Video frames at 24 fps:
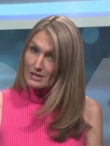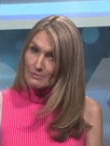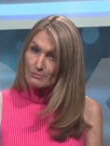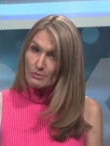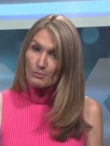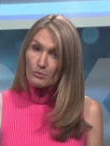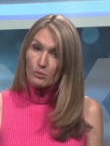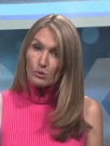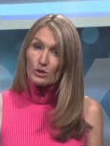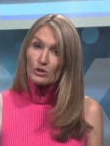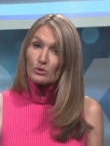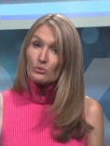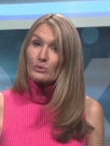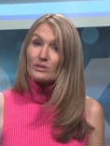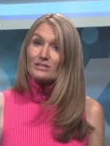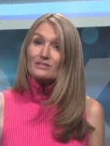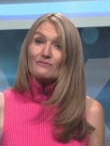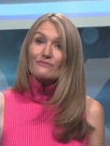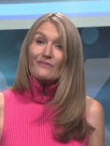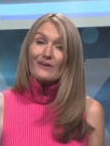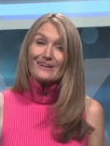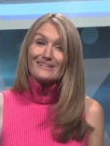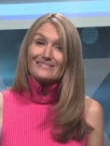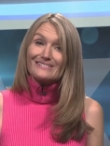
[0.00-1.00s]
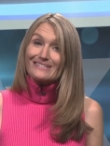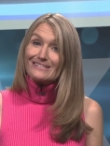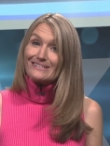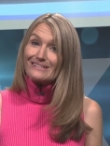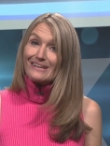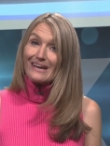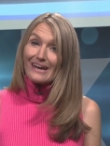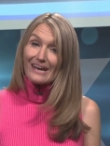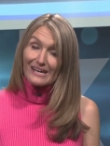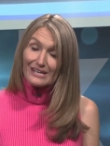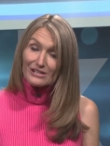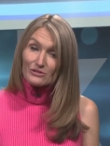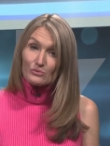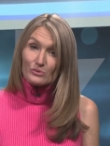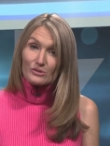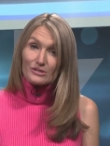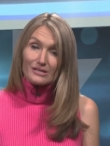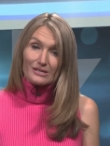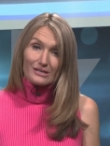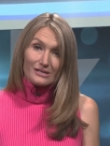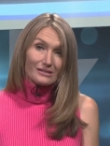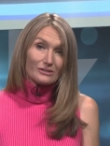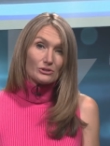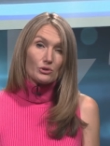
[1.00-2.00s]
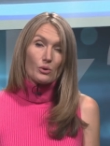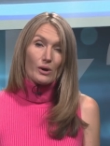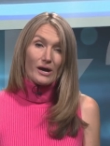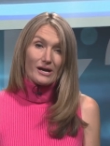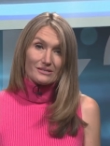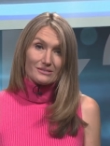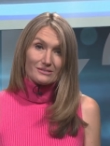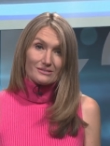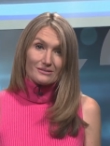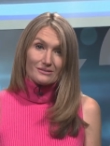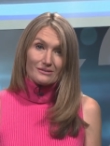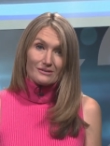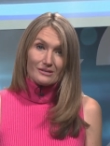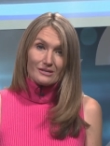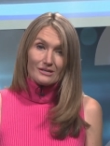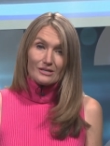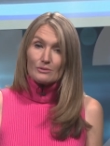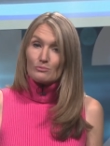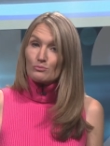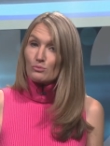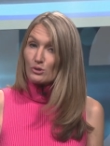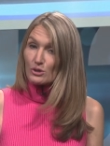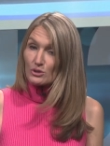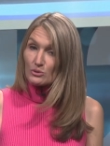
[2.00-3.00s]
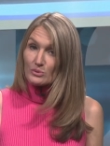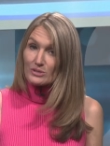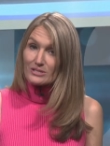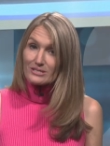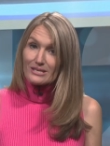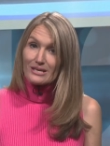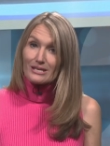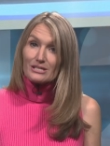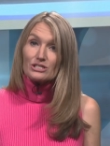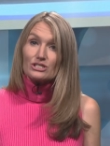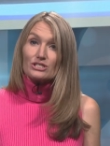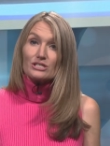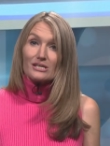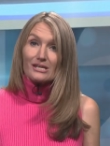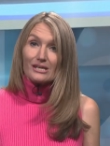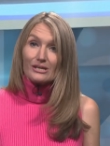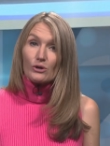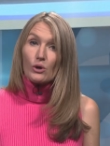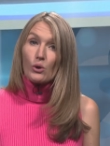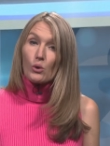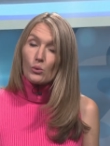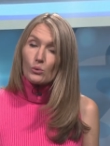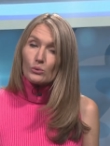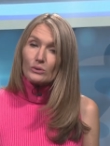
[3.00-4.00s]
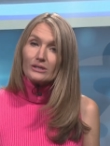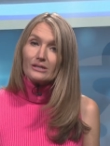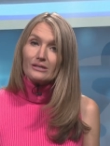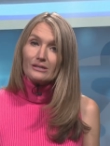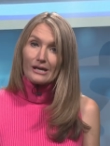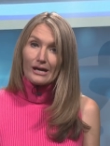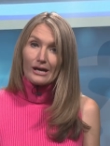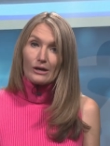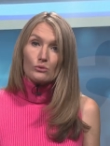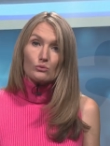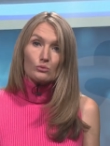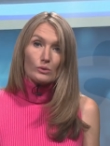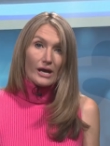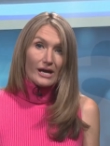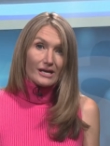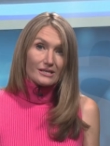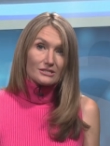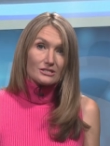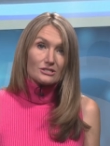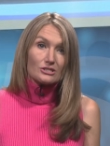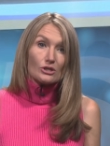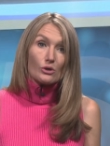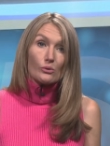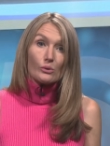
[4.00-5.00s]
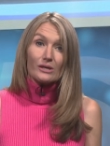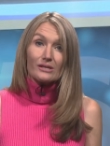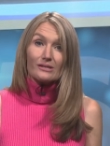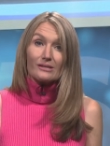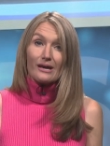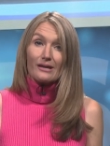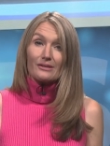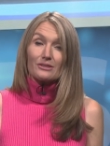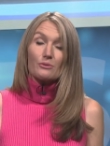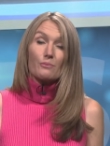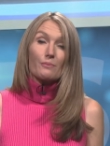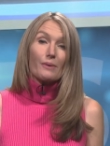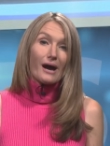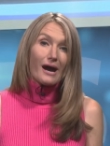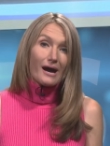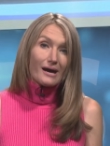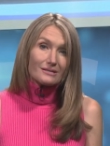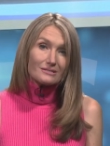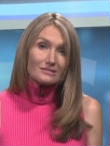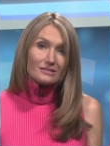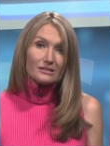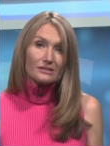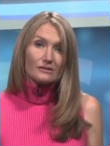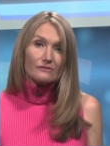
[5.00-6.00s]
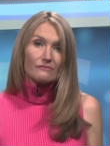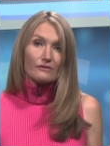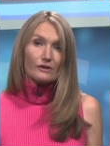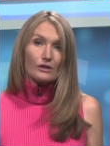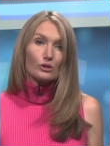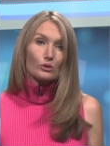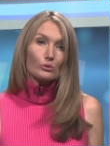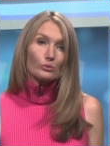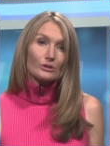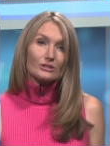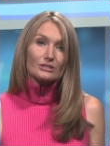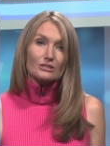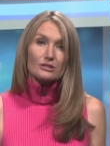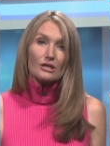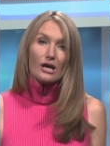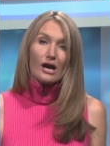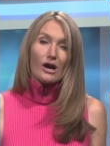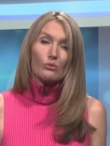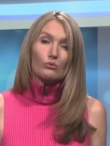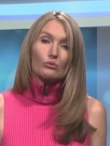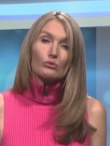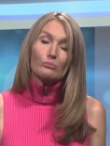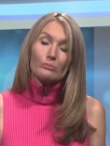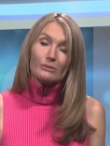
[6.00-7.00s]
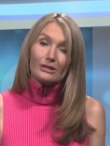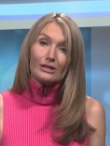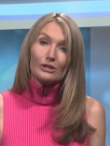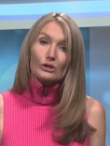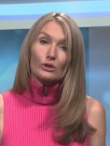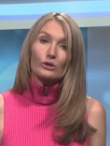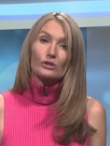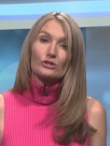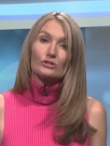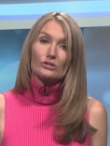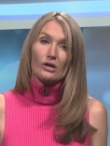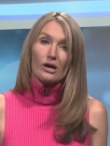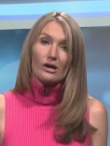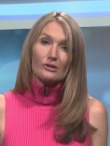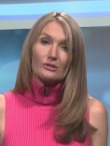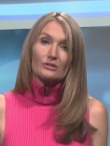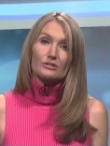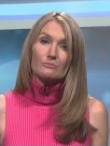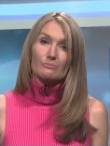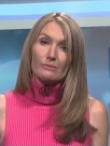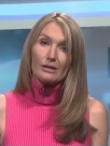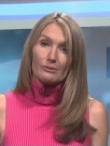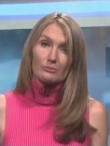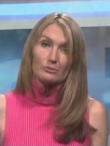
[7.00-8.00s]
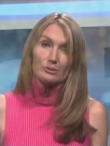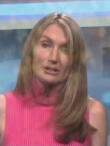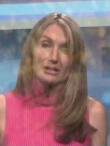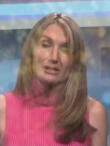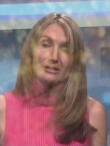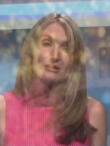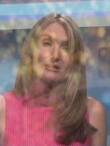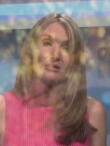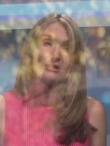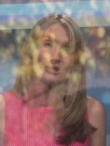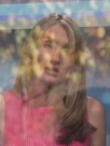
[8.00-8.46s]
But Borthwick's fight didn't end with the inquest. Borthwick says she can only now rest knowing that the passing of Hillary's Law will mean her daughter's memory